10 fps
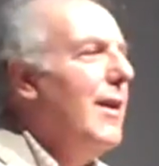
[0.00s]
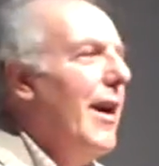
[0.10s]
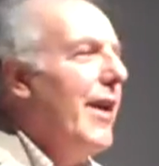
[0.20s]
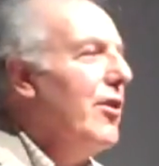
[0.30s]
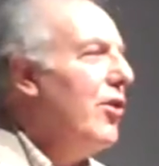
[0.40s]

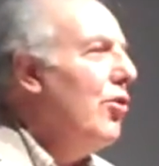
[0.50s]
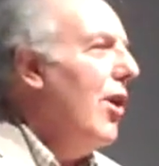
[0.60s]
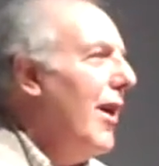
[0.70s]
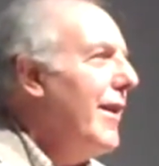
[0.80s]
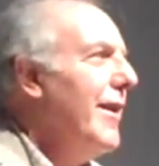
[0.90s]
I could go
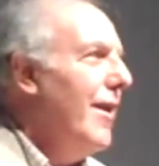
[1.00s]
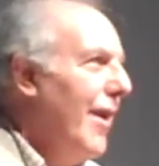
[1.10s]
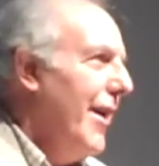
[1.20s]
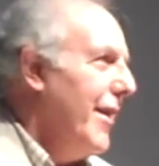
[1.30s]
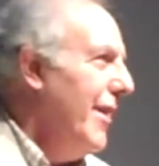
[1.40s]

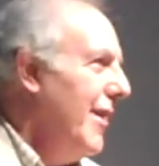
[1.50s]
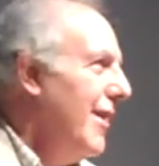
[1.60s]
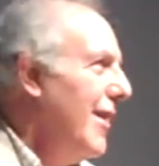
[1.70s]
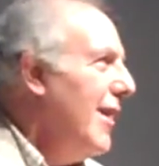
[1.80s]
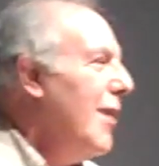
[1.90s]
on,
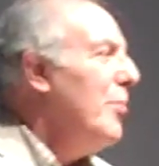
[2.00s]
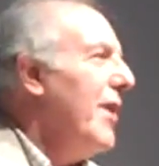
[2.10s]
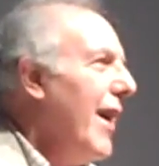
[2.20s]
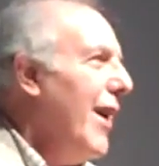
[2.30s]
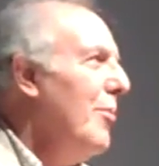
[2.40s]

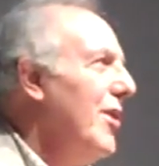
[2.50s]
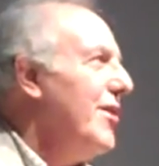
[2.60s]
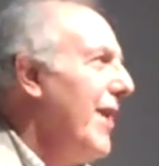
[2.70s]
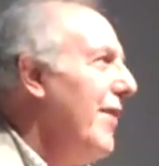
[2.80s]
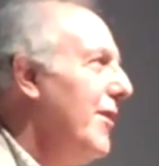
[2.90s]
but how
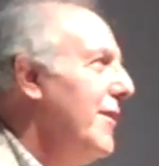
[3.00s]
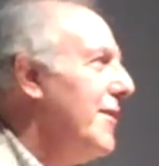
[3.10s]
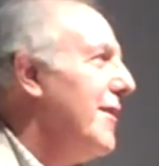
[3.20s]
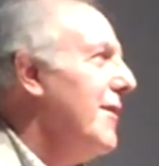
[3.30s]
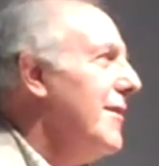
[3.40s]
much
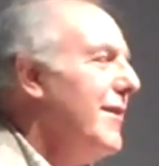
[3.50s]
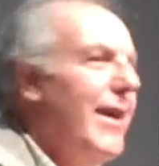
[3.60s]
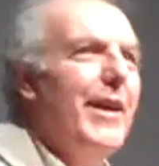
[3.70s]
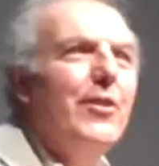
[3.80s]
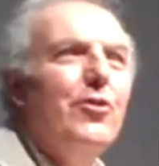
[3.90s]
evidence does it
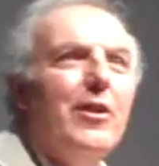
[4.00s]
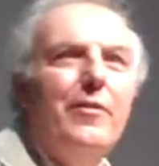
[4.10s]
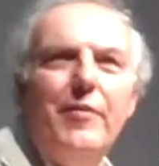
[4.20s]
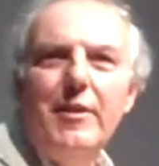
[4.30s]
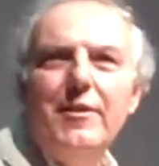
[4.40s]
take to
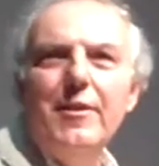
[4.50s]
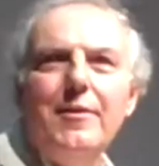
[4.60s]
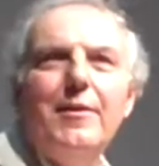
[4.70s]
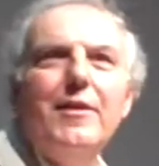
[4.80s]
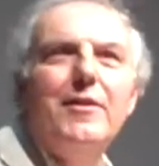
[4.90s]
convince
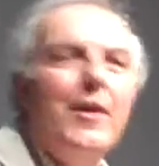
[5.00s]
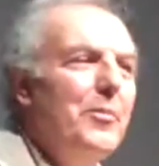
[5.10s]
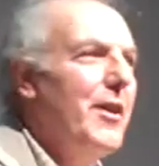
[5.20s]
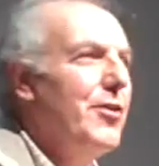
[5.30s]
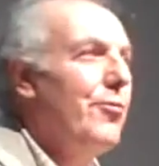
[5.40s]
us that
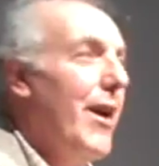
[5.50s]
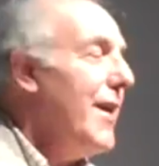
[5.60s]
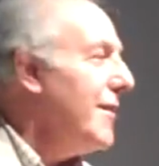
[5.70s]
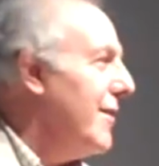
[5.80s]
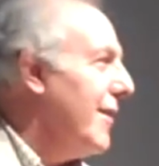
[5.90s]
something
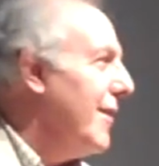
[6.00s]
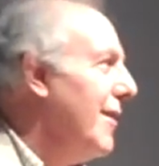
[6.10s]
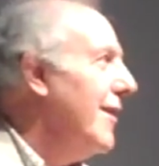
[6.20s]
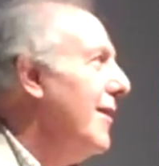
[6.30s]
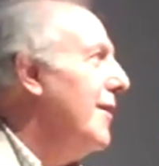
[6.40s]
drastic
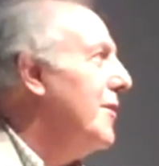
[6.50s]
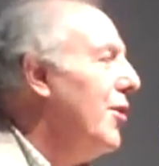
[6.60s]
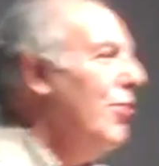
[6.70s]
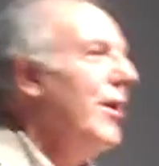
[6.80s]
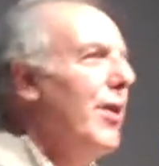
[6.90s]
is
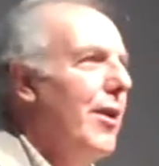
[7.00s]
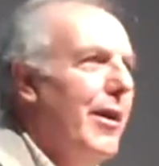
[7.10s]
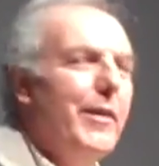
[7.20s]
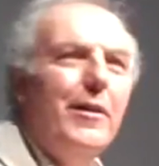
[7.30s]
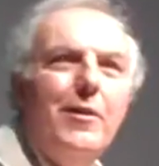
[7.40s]
going
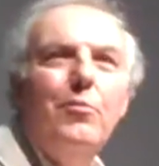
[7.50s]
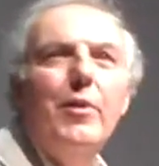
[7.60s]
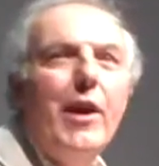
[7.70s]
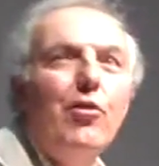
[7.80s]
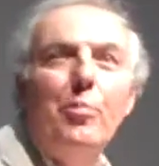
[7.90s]
on
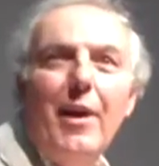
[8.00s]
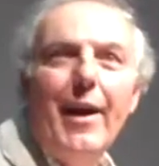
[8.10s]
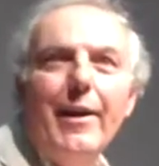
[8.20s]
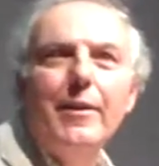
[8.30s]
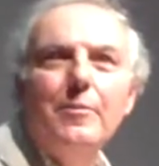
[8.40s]
with our
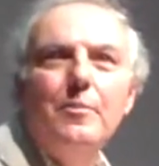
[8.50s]
planet?